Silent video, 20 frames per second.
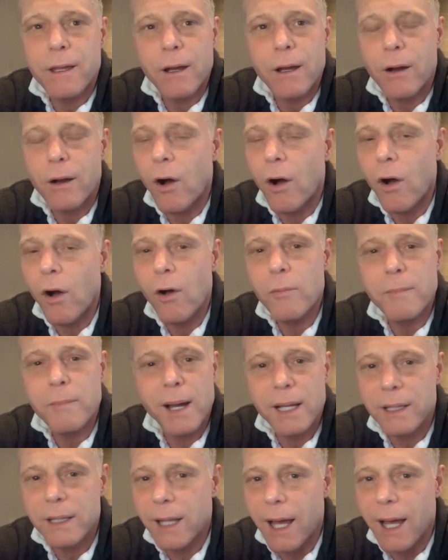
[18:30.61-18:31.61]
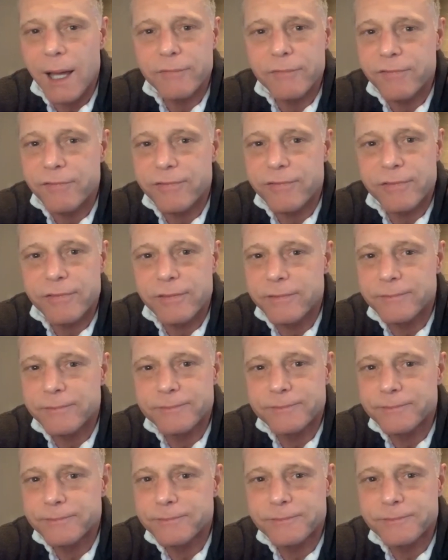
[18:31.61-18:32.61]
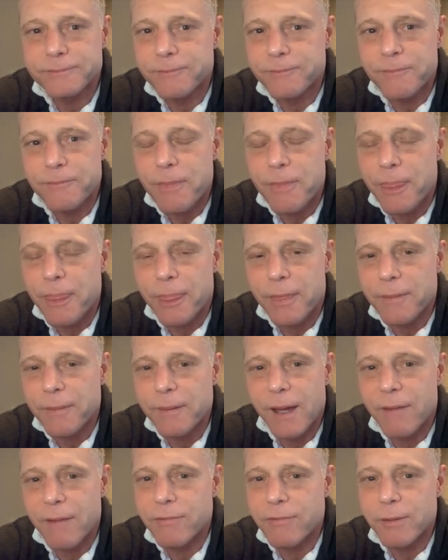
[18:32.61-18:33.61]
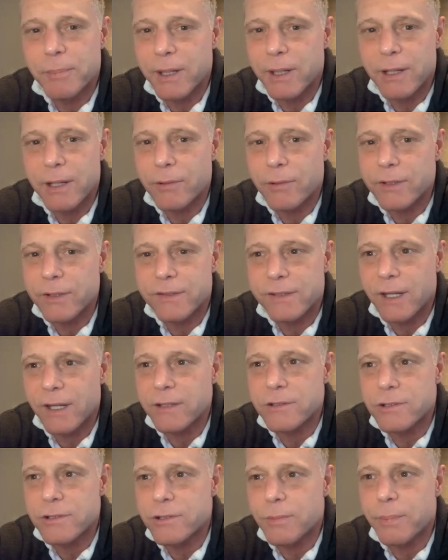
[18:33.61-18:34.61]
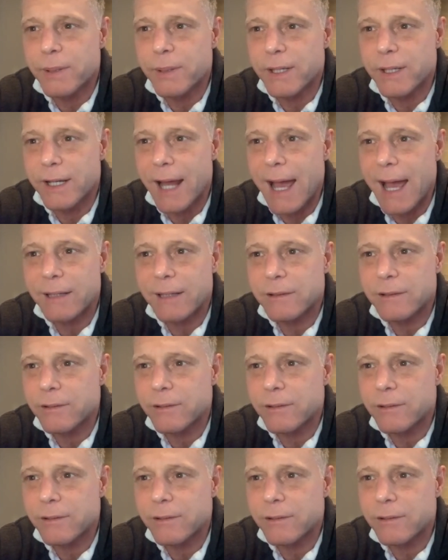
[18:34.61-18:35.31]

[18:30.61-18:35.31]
All my life, everybody always said you should be an actor.